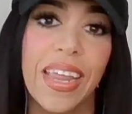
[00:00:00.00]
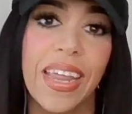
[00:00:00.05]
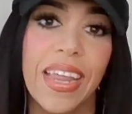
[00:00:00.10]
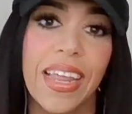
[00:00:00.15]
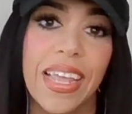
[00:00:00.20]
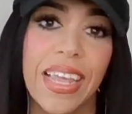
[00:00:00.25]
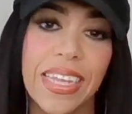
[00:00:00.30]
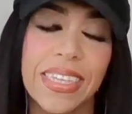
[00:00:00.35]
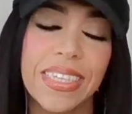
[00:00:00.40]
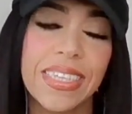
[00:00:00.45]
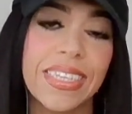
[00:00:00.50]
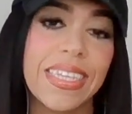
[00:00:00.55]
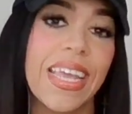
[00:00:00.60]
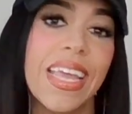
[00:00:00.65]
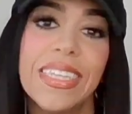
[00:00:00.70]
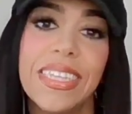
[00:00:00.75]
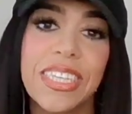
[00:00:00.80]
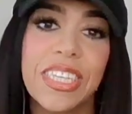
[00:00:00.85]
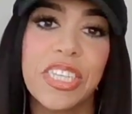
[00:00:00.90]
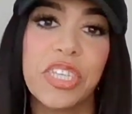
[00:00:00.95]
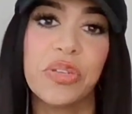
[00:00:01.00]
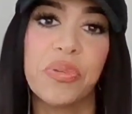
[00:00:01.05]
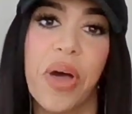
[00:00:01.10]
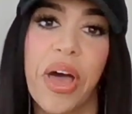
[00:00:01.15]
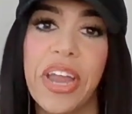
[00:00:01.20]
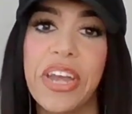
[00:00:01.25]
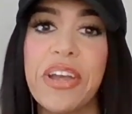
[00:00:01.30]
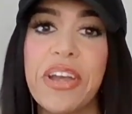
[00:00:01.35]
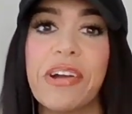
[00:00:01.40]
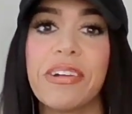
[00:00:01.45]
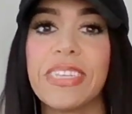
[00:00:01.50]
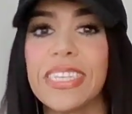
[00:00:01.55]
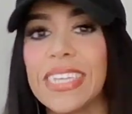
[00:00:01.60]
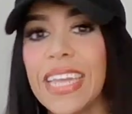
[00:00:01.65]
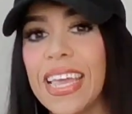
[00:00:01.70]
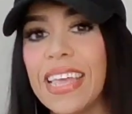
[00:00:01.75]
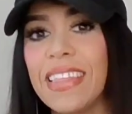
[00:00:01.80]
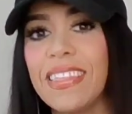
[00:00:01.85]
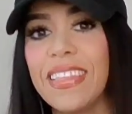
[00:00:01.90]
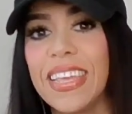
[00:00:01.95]
he tends to
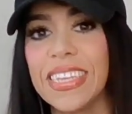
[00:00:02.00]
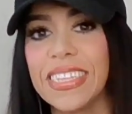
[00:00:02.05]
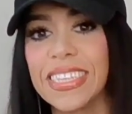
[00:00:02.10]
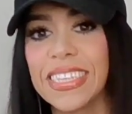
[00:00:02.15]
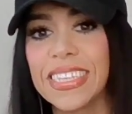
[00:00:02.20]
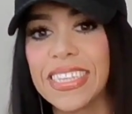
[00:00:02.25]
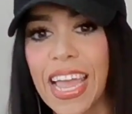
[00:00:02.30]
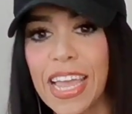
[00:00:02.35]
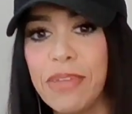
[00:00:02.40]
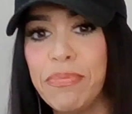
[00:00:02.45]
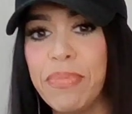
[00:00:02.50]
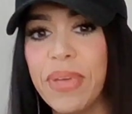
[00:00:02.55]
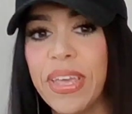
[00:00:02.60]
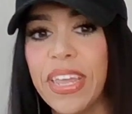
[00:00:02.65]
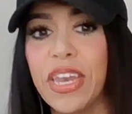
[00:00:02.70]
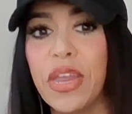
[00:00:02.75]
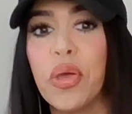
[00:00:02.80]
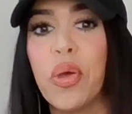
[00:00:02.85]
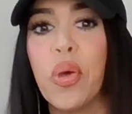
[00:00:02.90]
understand the assignment